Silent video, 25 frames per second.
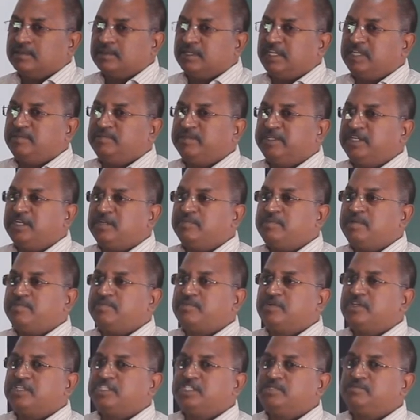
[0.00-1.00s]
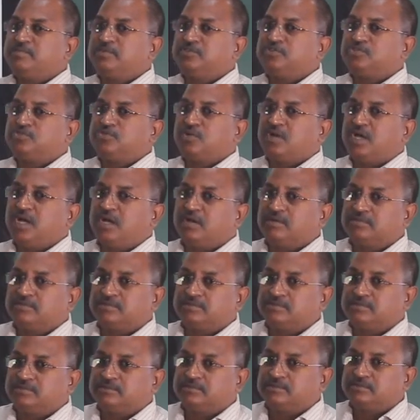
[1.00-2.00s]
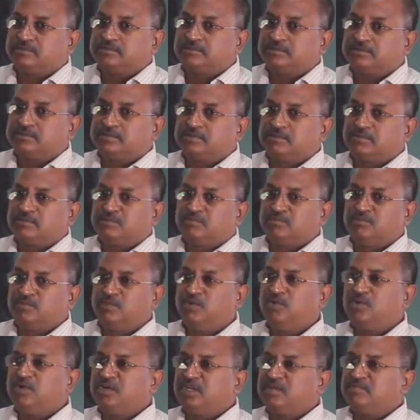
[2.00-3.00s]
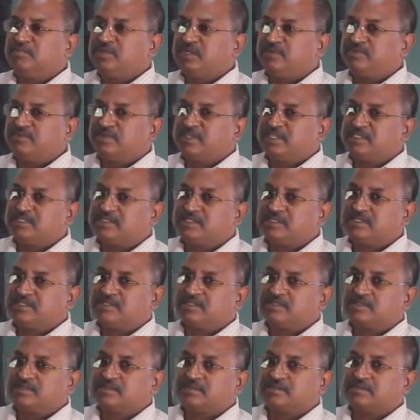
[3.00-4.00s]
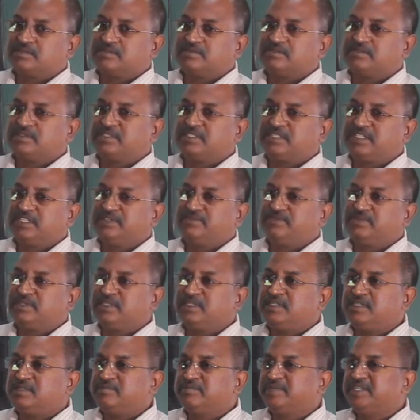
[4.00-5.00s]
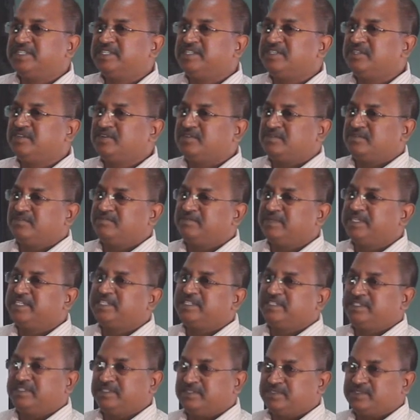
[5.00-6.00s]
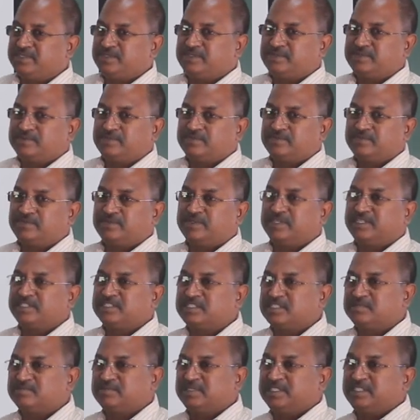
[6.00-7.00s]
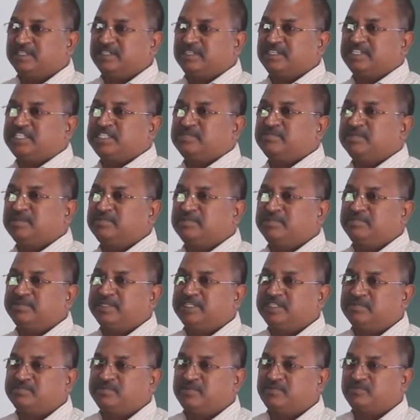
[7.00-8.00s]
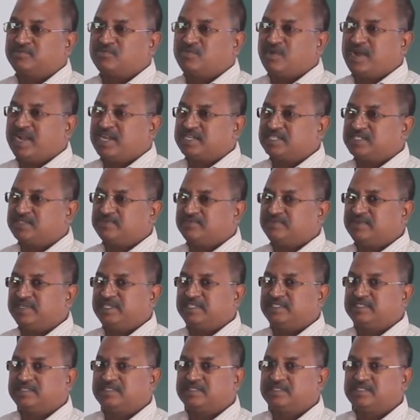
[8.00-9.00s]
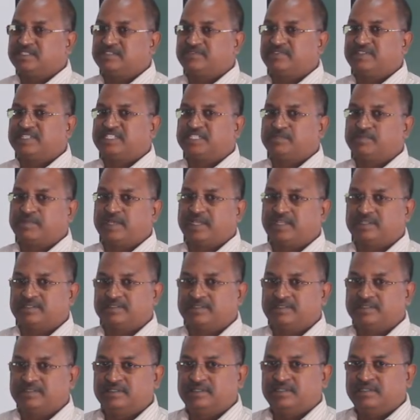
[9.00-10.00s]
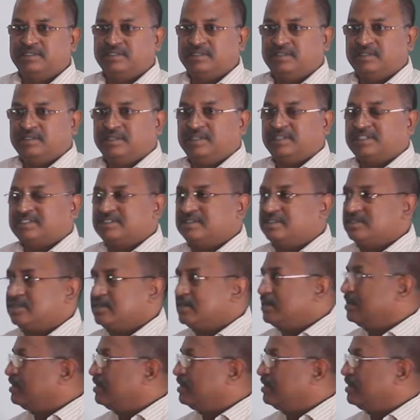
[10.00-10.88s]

it may not be possible to have more number of lenses with the different materials. For example, a lens may be made up of quartz, flint, feldspar, etc.